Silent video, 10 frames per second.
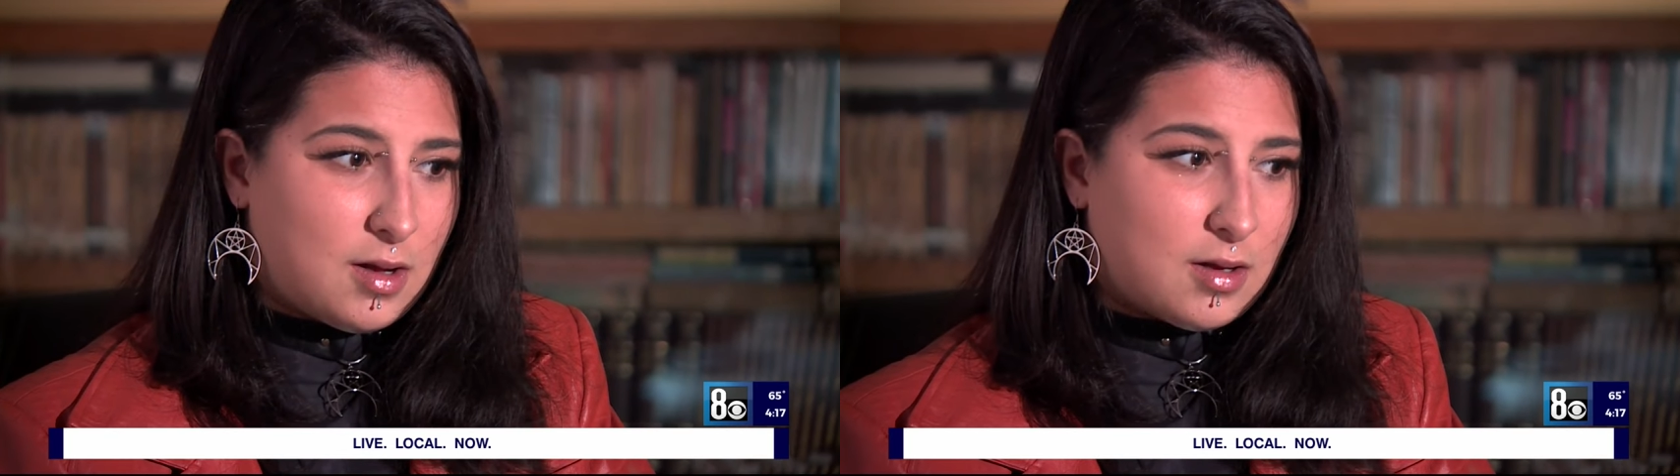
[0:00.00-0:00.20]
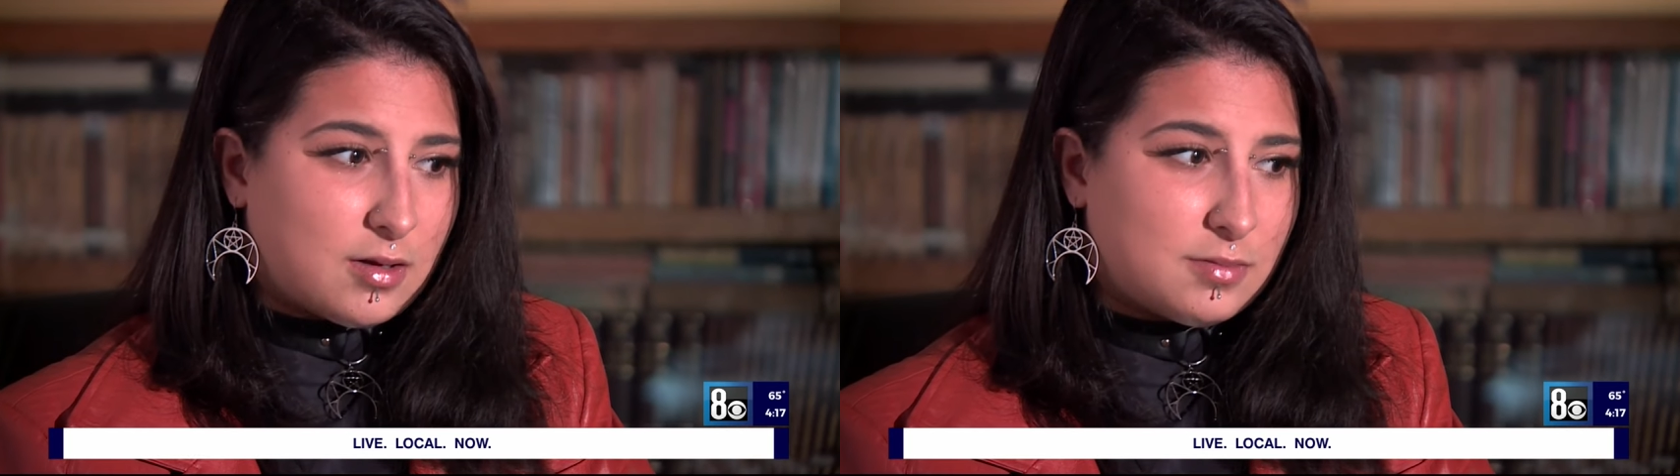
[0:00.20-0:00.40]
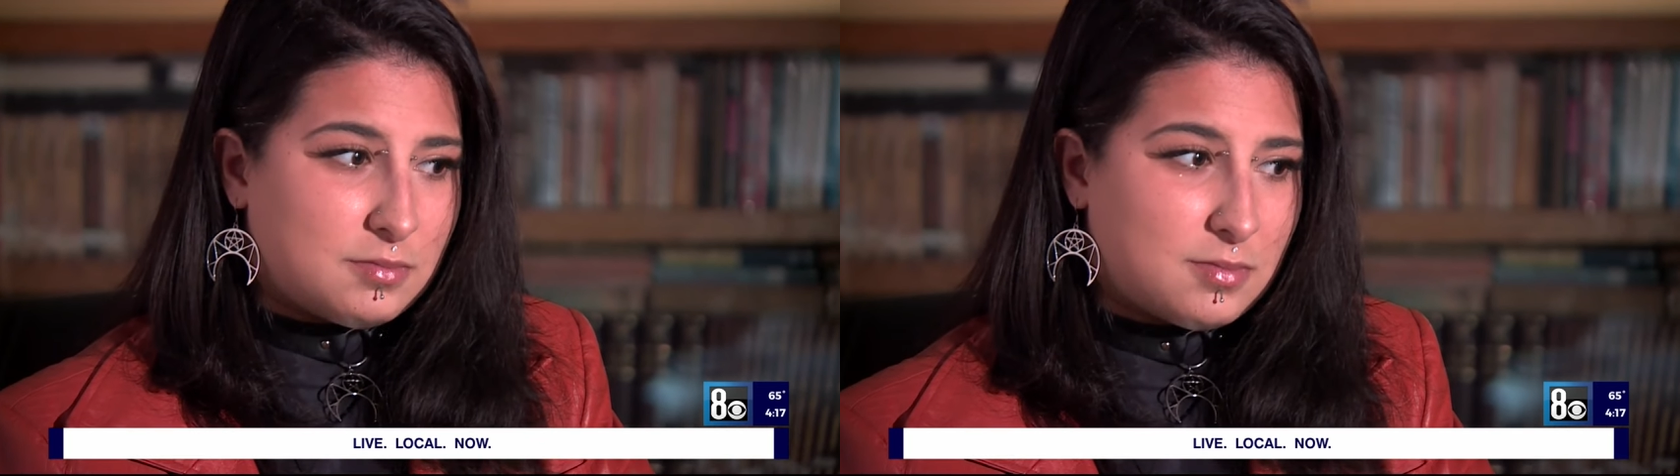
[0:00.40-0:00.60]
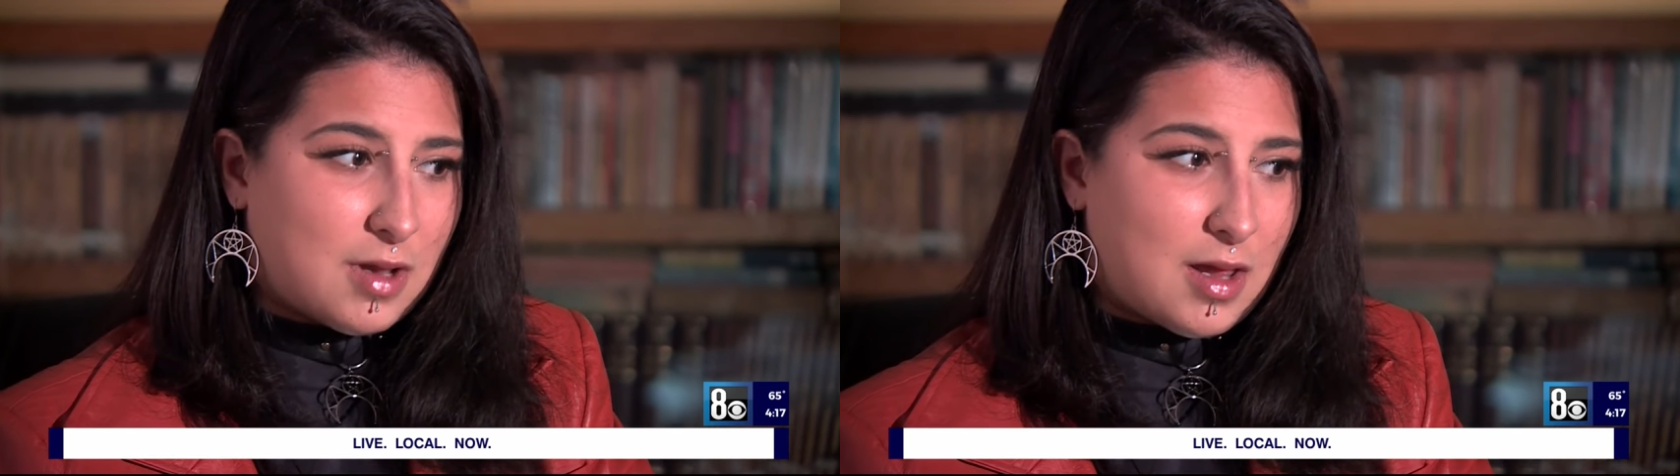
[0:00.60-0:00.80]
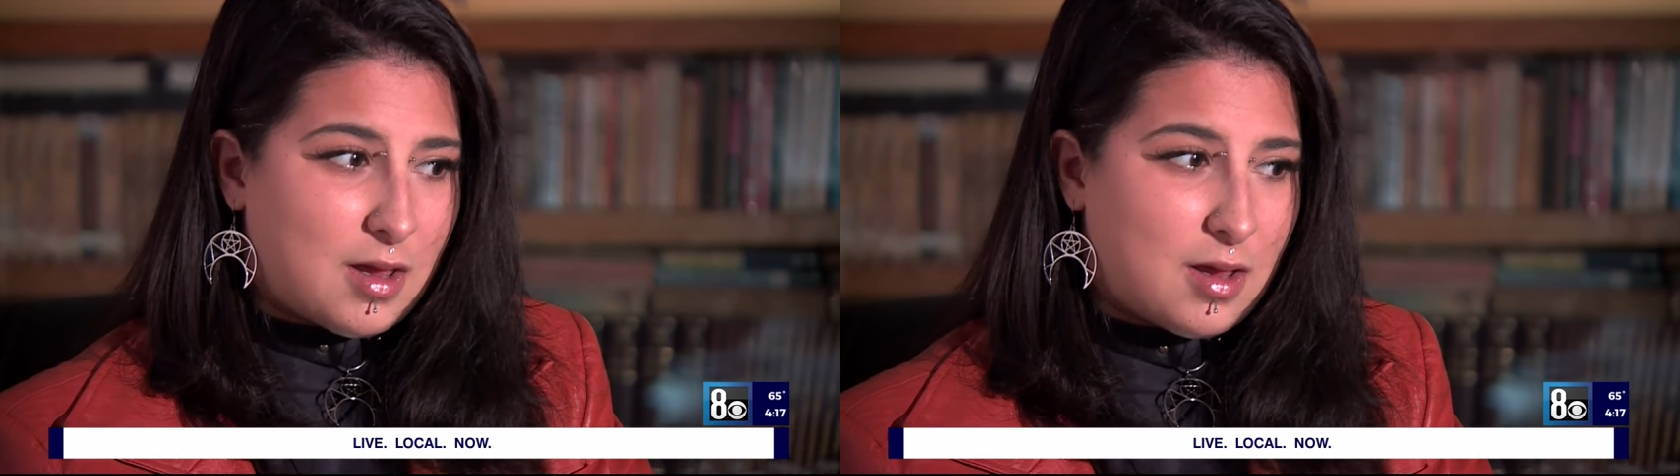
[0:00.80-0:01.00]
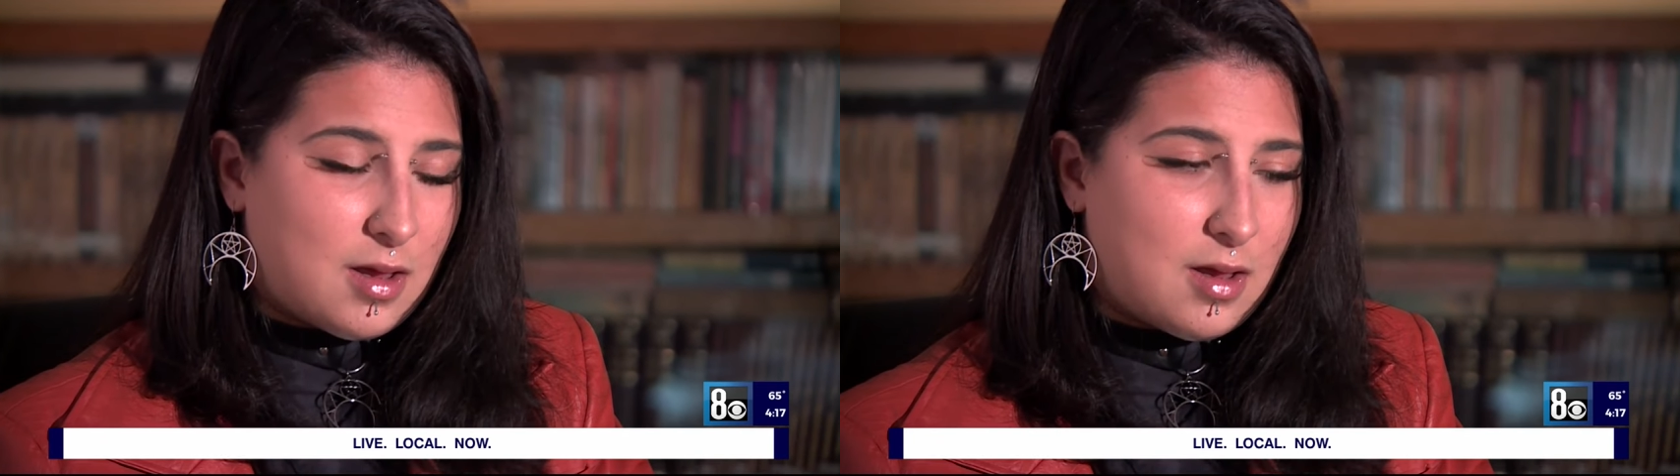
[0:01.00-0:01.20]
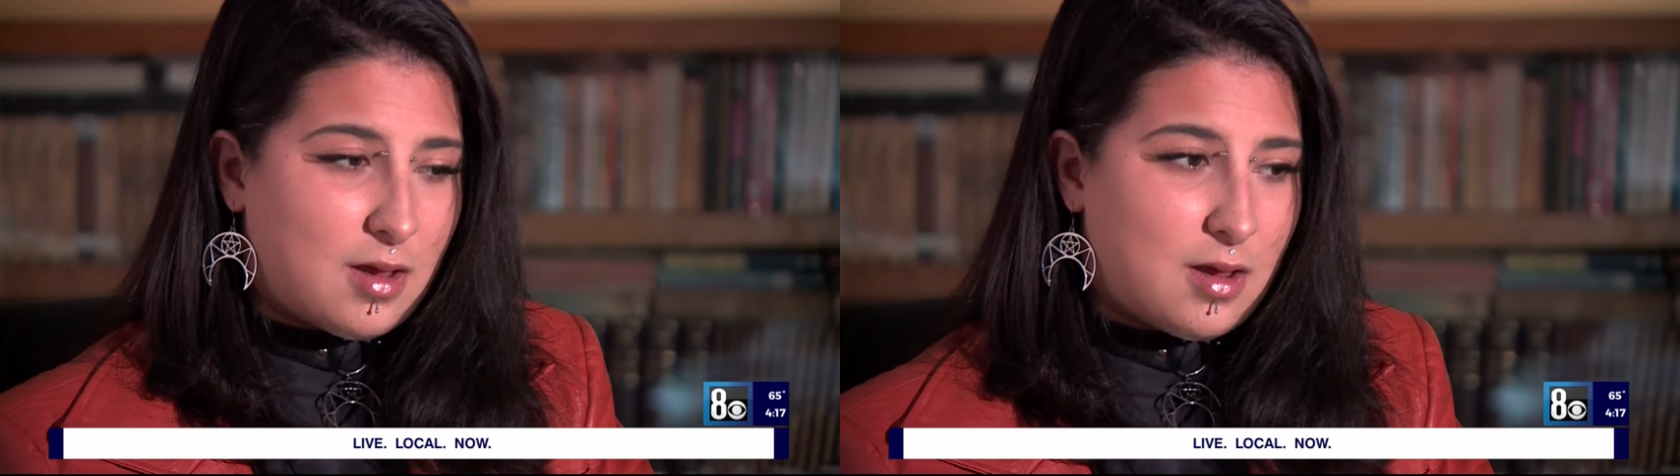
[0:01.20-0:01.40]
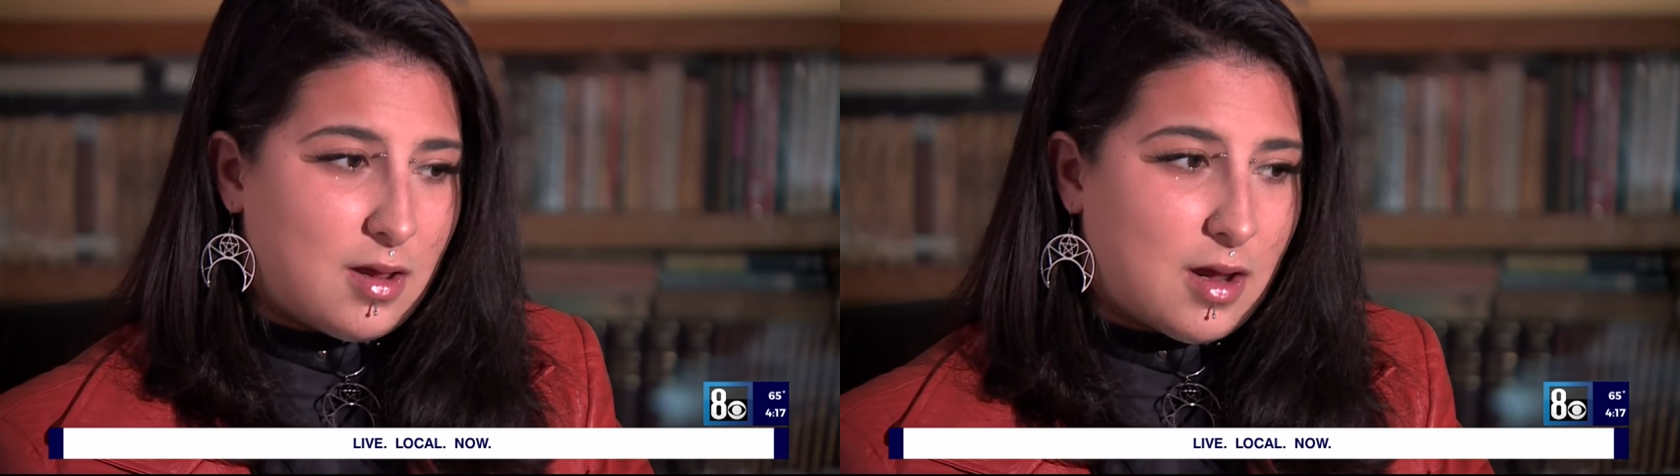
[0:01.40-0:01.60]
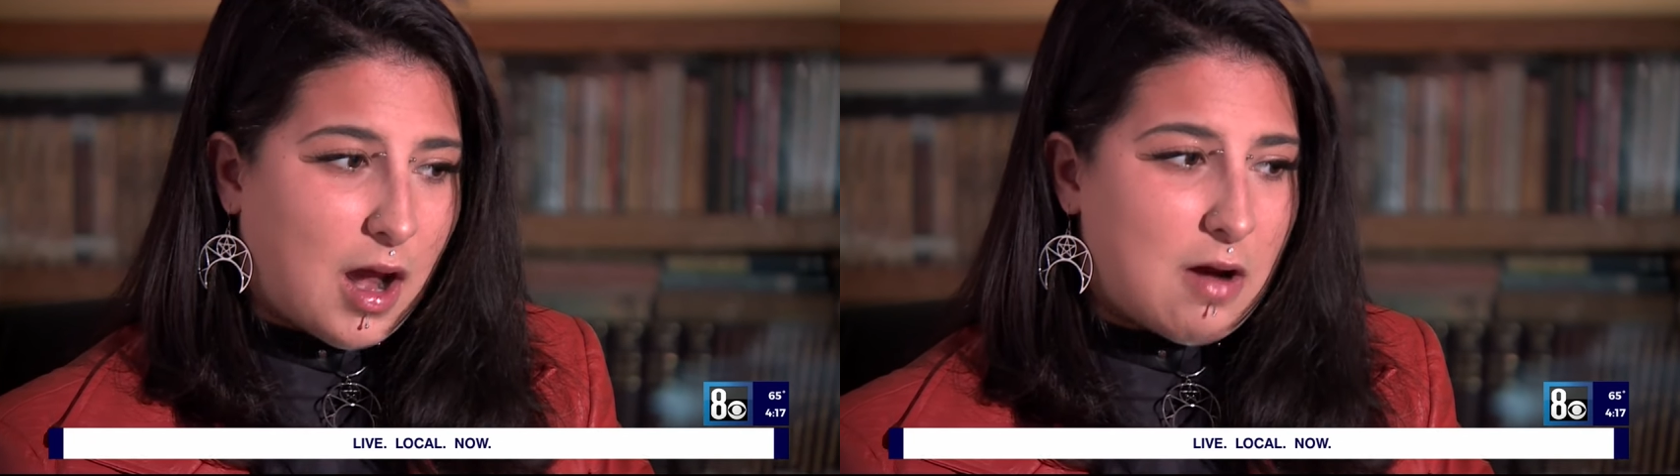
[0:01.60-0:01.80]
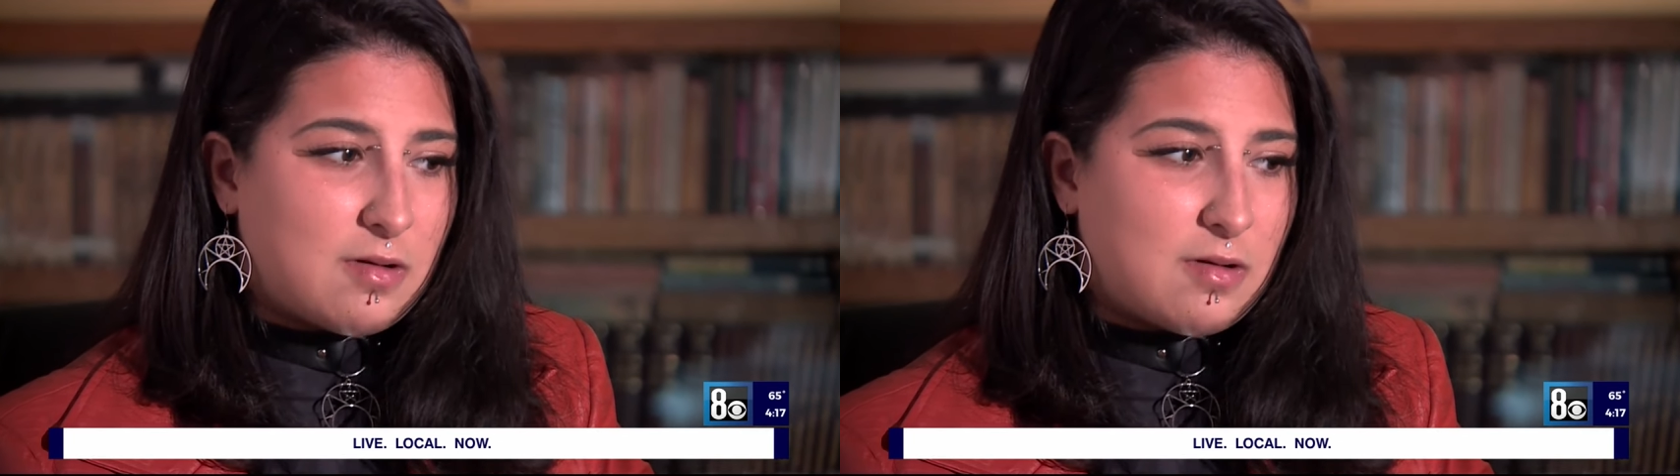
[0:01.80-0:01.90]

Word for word: I